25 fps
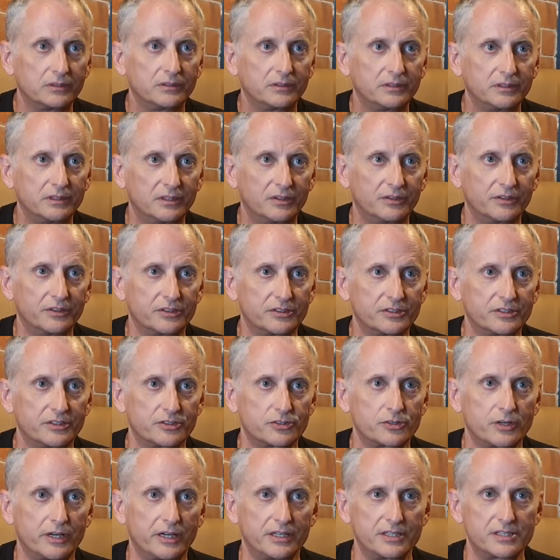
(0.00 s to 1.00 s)
You mm-hmm. know, they're, they're
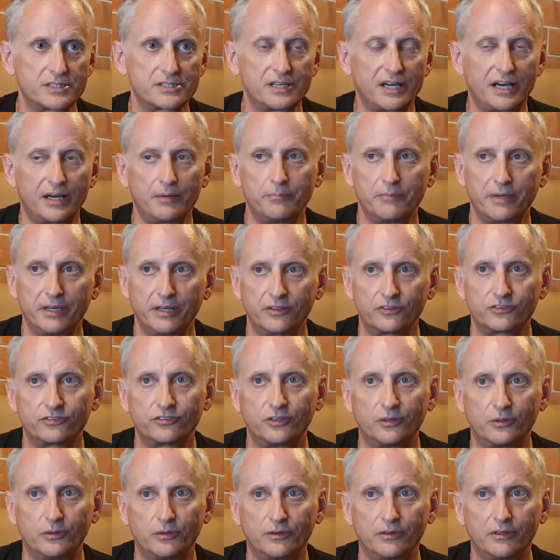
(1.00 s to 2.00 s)
trying to stop mail.
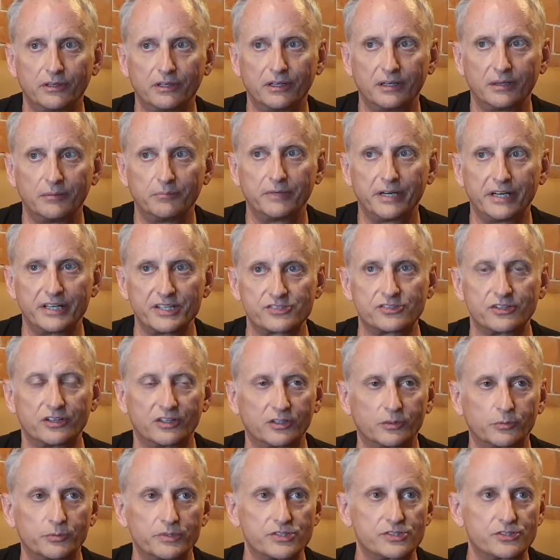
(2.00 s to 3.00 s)
So um, I
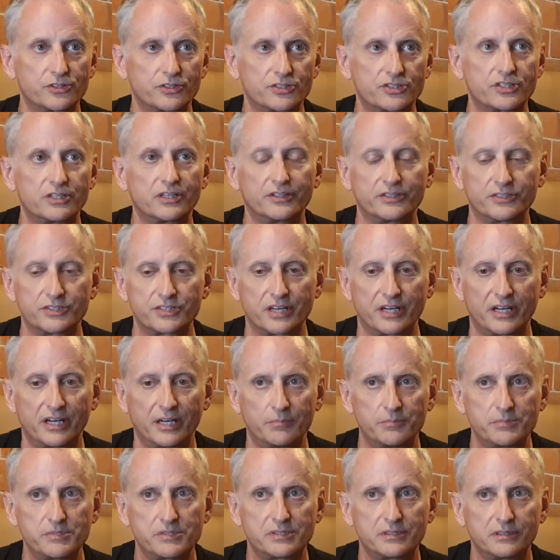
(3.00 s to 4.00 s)
started researching other
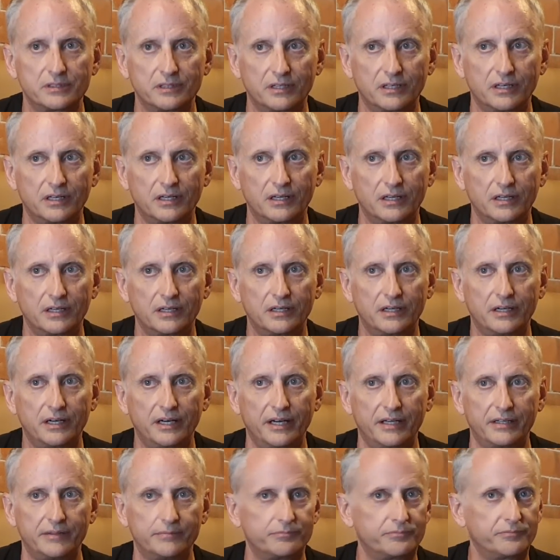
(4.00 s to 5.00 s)
jobs. Uh,
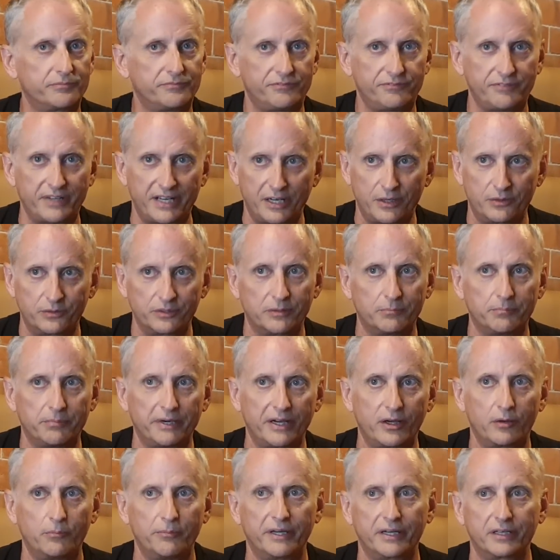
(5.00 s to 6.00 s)
I found a
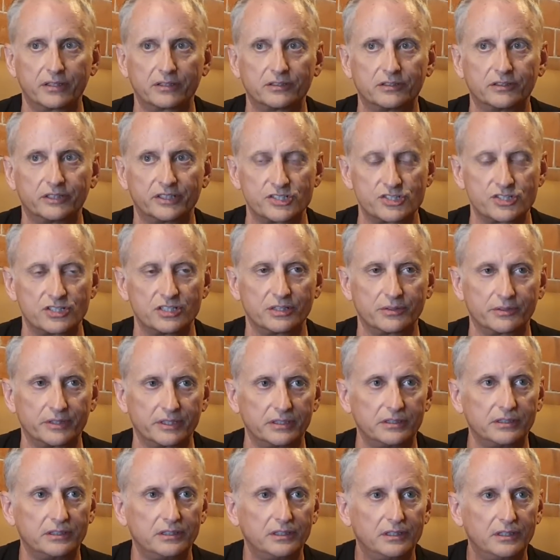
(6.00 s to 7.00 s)
biomedical
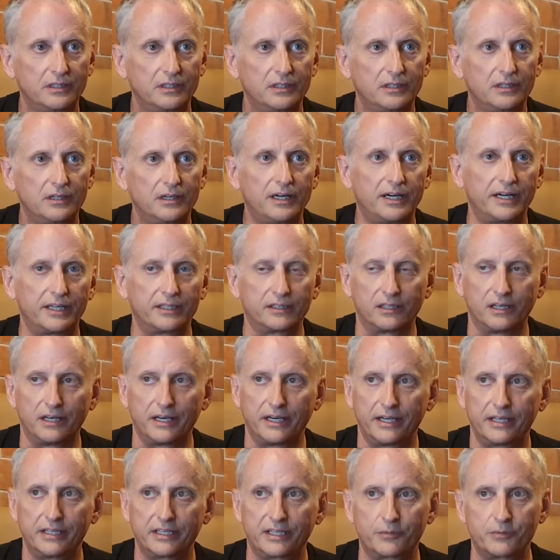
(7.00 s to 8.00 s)
engineering online.